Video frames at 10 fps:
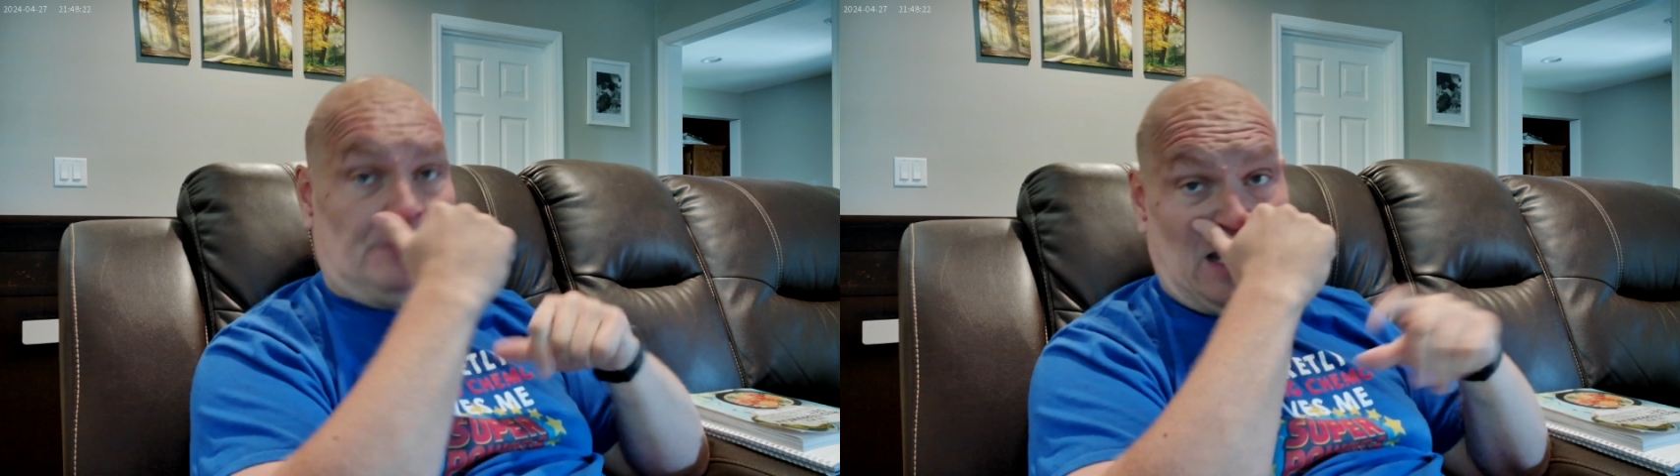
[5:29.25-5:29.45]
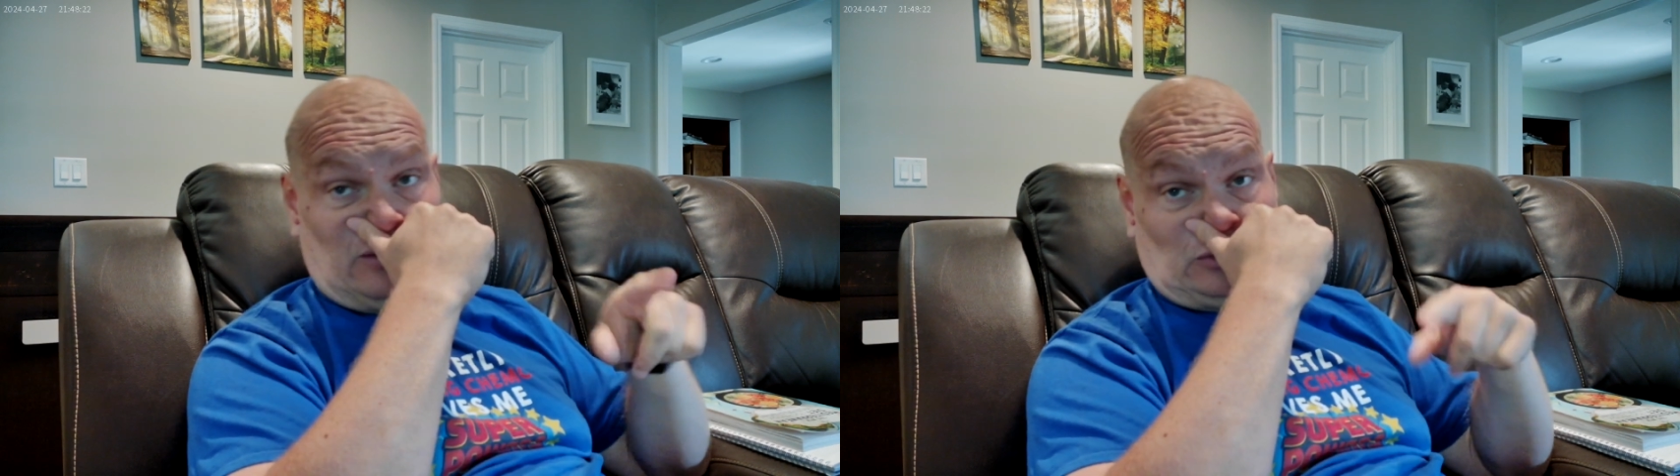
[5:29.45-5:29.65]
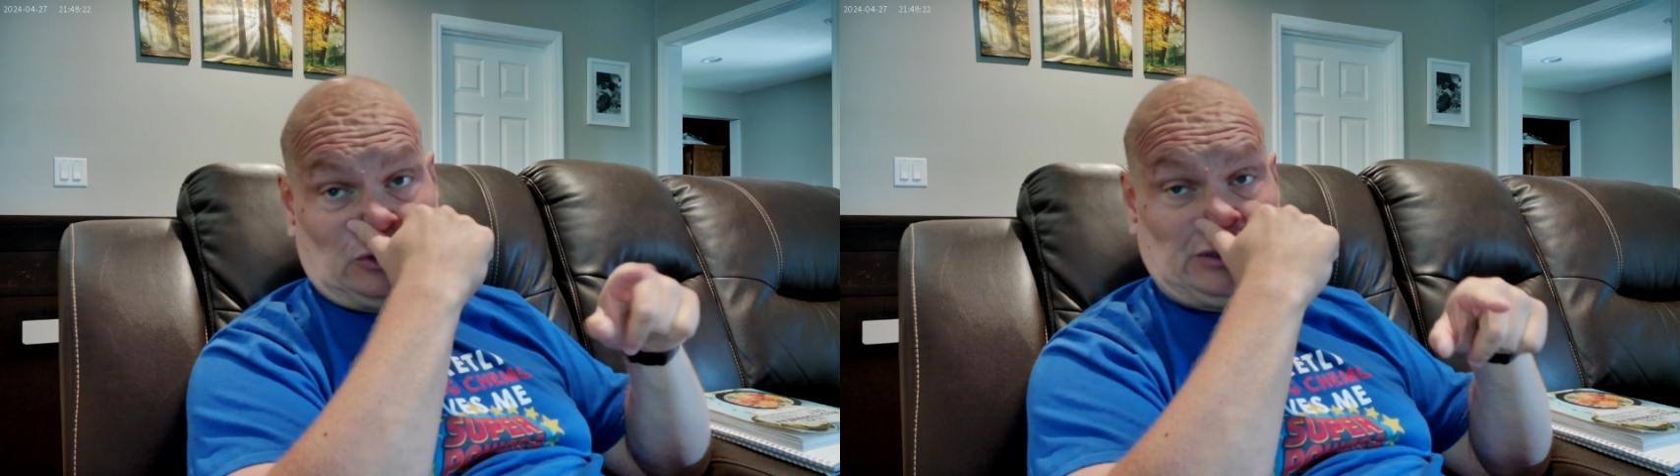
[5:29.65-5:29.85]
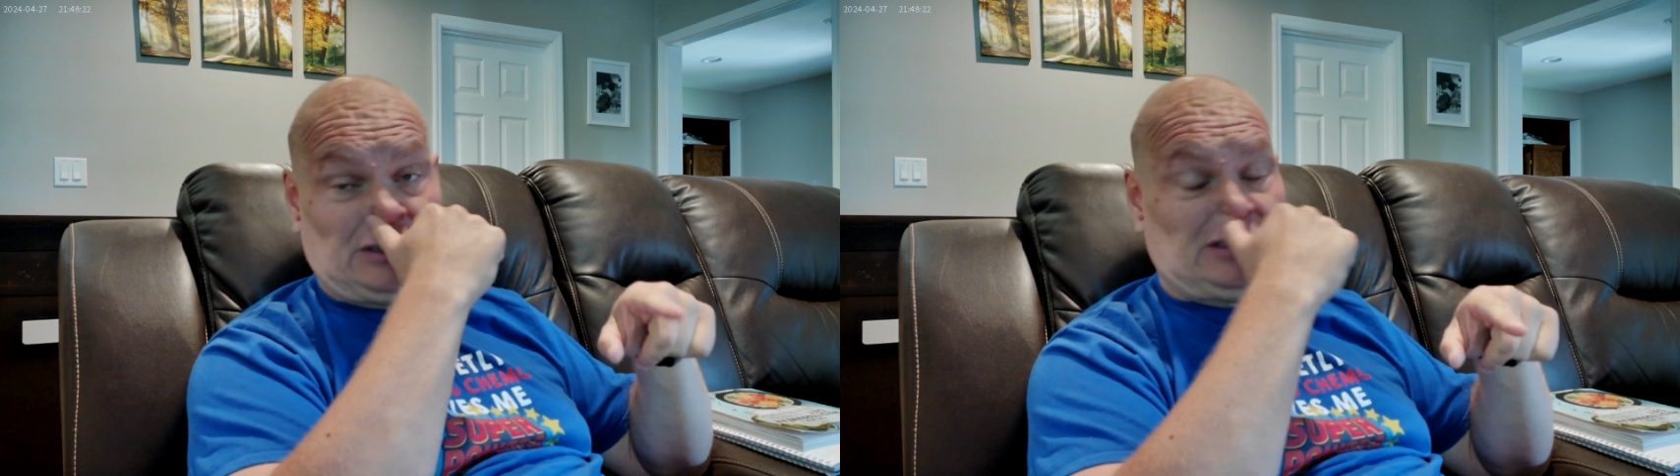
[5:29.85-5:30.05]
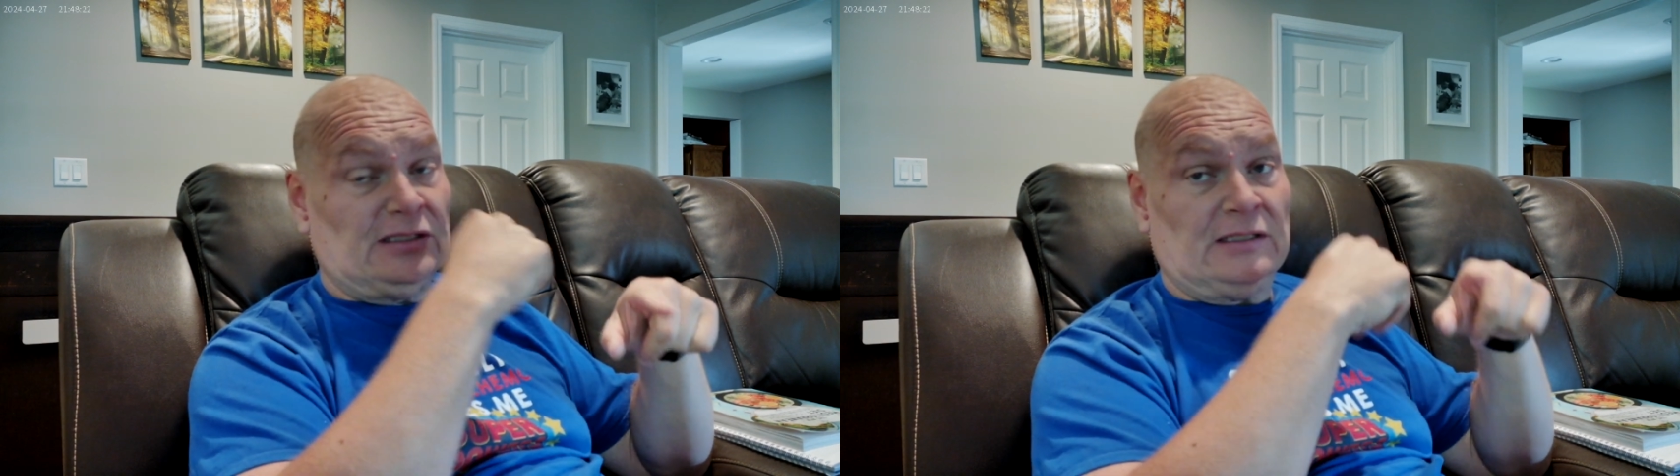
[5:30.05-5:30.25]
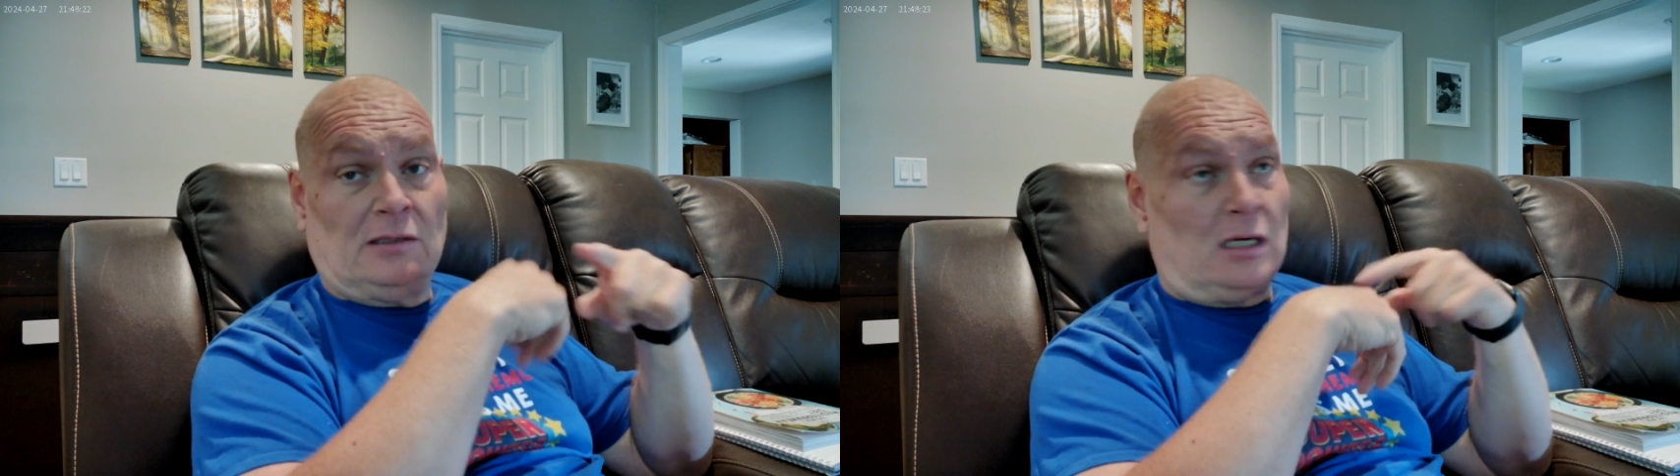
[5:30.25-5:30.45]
now traditionally